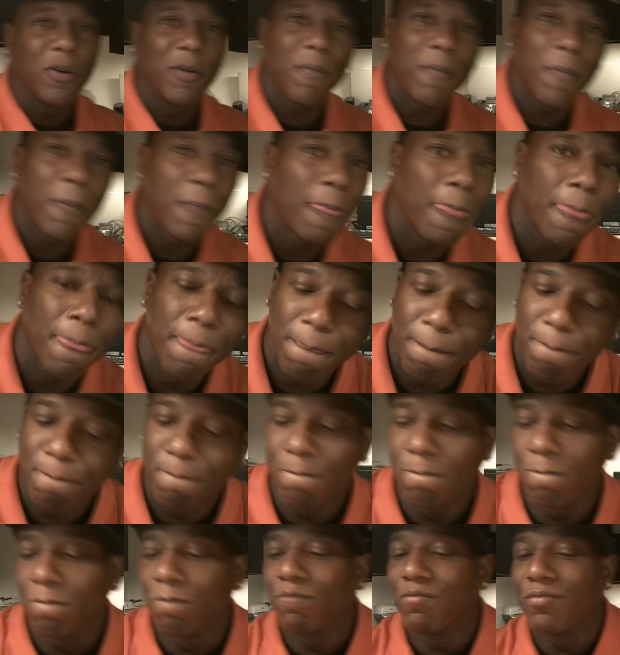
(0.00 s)
on.
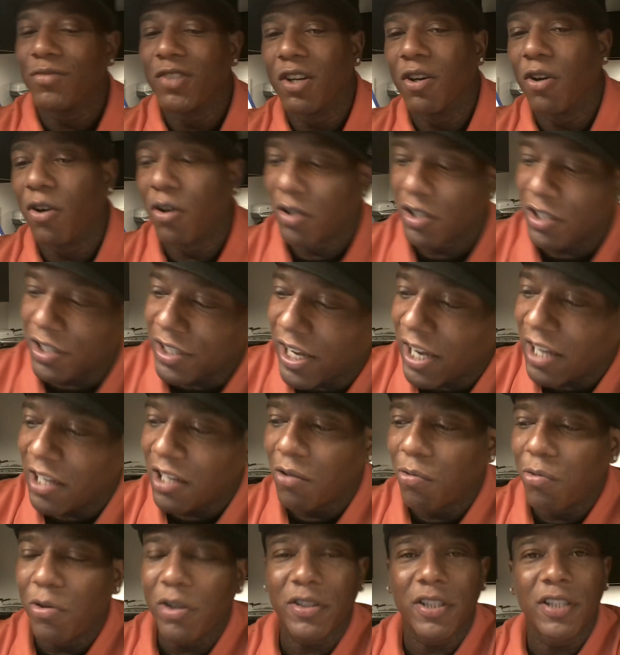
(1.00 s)
On a scale
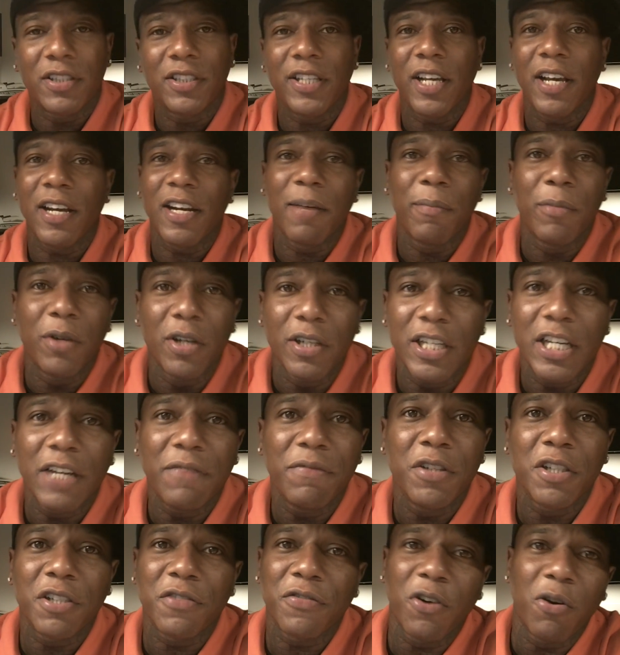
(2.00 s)
of 1 to 10, I'm gonna
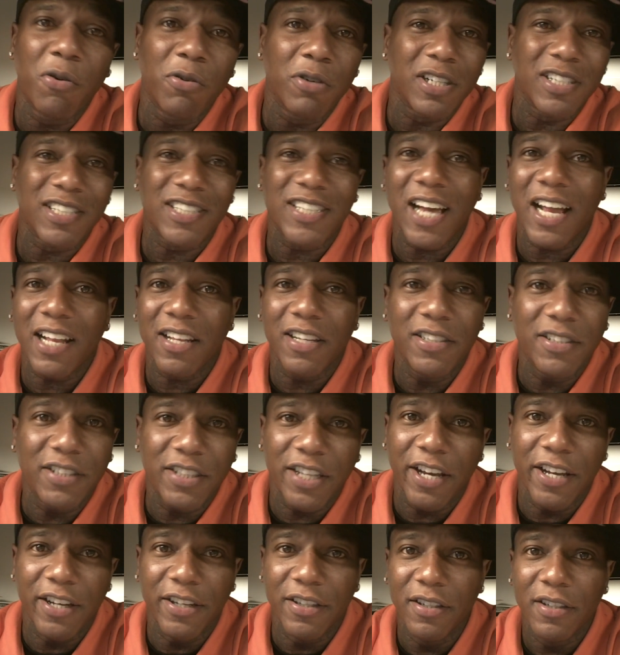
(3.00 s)
give this phone a solid
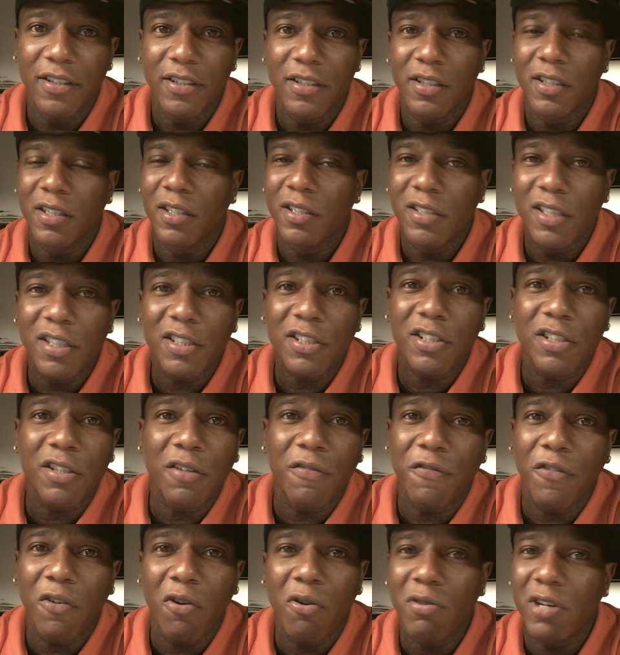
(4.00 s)
10. This is a
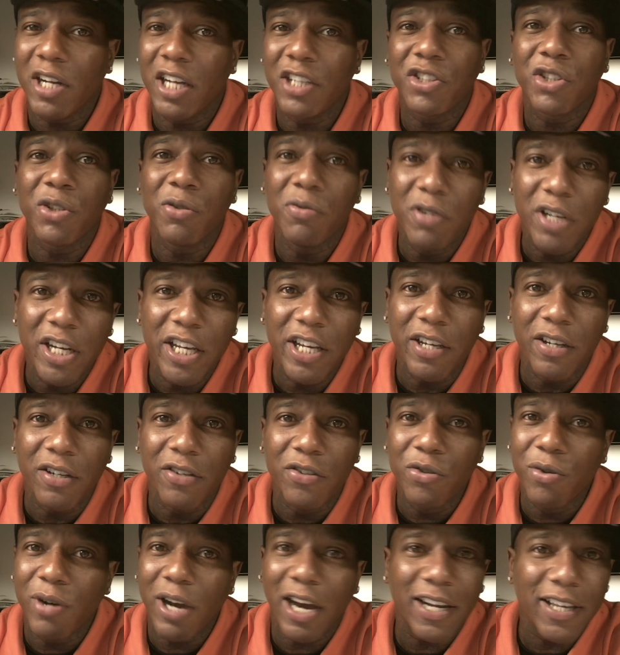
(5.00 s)
phone that you
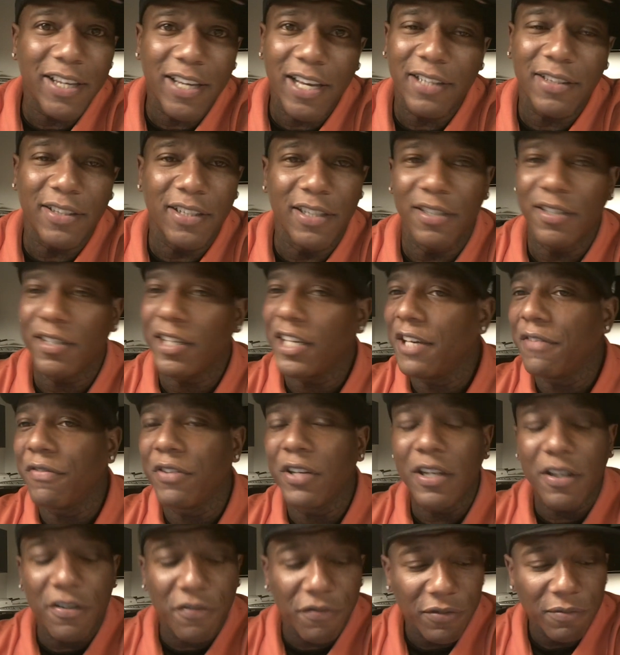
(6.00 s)
need. You gotta get this.
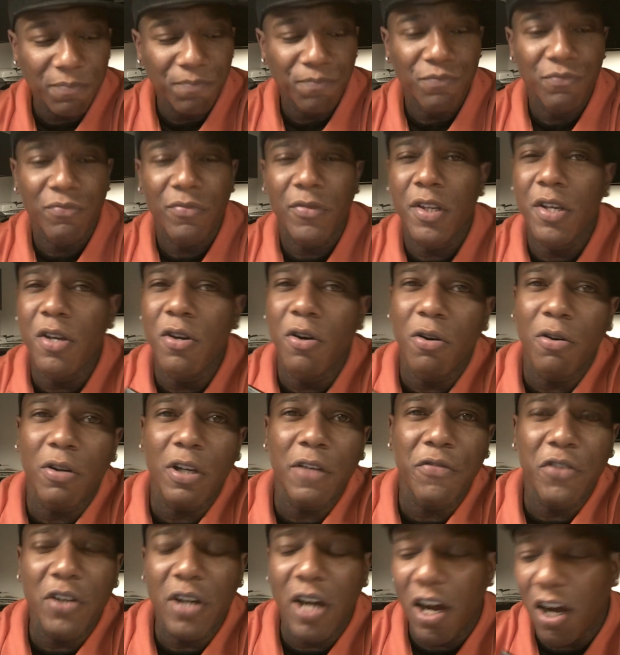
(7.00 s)
Even if you're
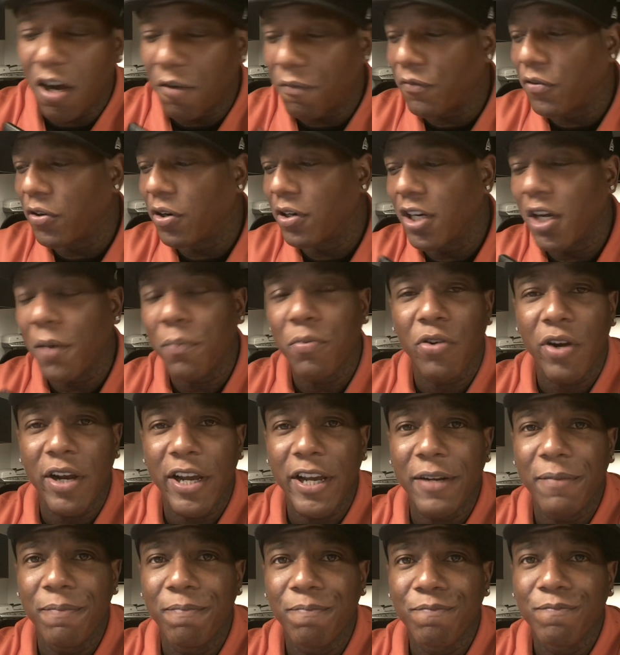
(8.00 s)
not up for an
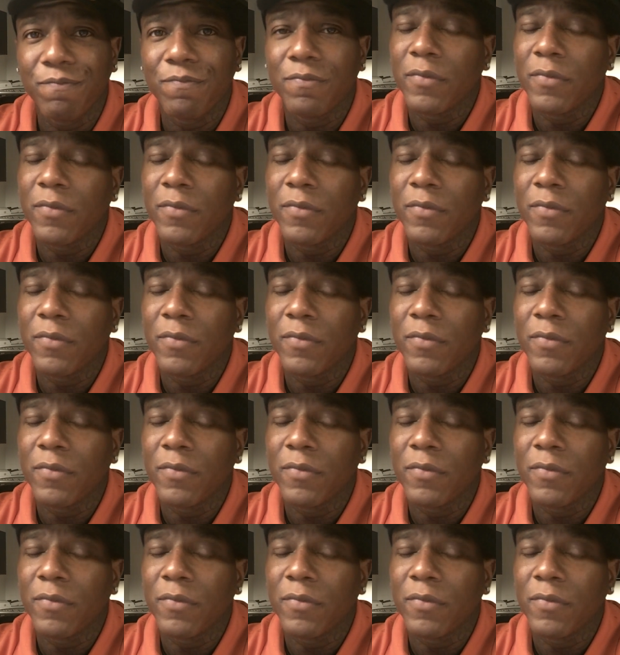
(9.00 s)
upgrade,